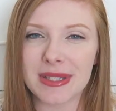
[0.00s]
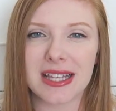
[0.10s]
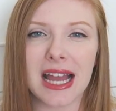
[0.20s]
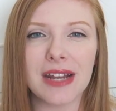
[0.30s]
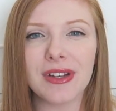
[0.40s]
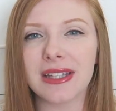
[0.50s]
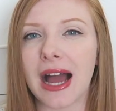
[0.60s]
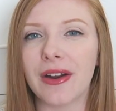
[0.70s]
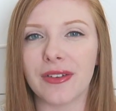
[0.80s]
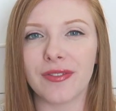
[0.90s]
It was kind of a
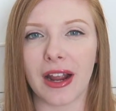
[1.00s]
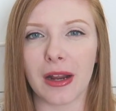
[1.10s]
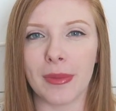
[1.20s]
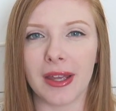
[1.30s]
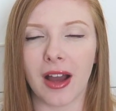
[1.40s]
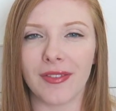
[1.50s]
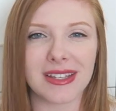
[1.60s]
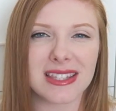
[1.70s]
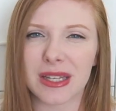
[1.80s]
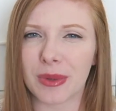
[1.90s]
loud environment.
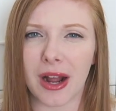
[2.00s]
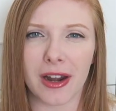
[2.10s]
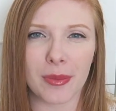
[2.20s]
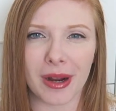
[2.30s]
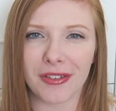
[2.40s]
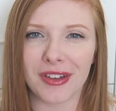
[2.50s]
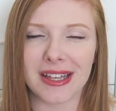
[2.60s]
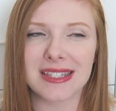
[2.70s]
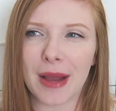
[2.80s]
Obviously we're out at breakfast.